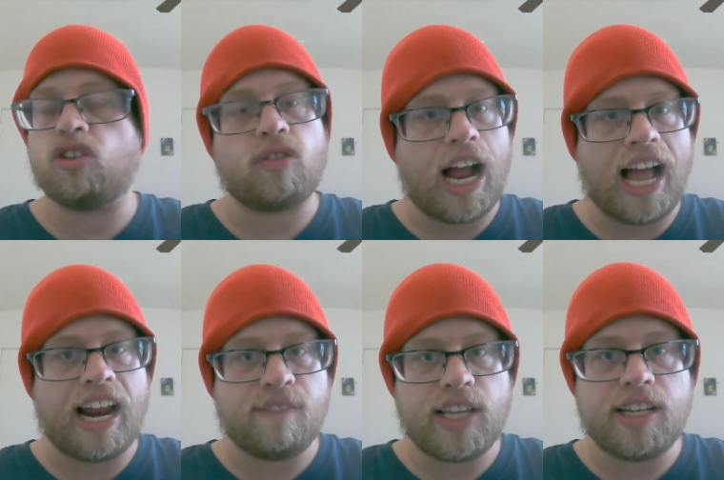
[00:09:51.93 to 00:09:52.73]

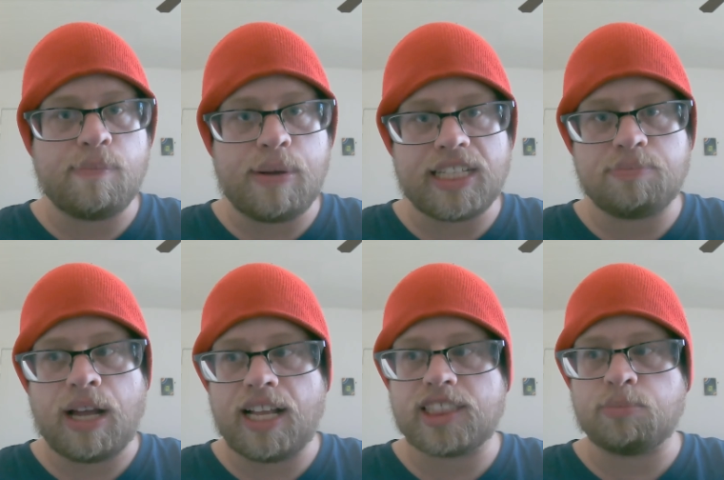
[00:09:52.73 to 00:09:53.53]
thrive in the best
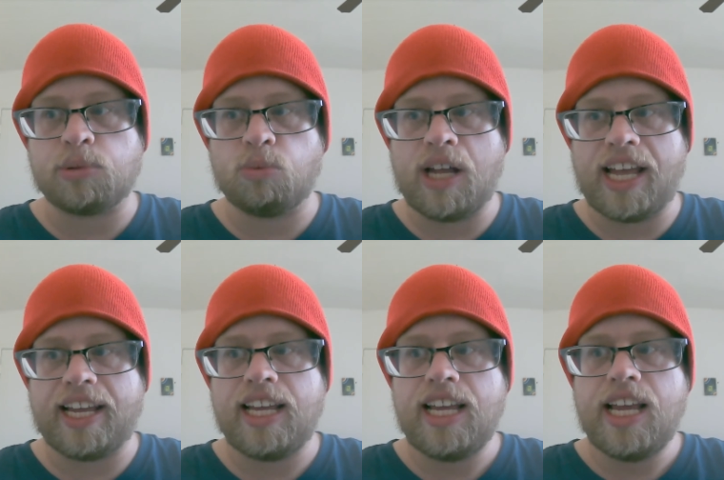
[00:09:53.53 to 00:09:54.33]
possible way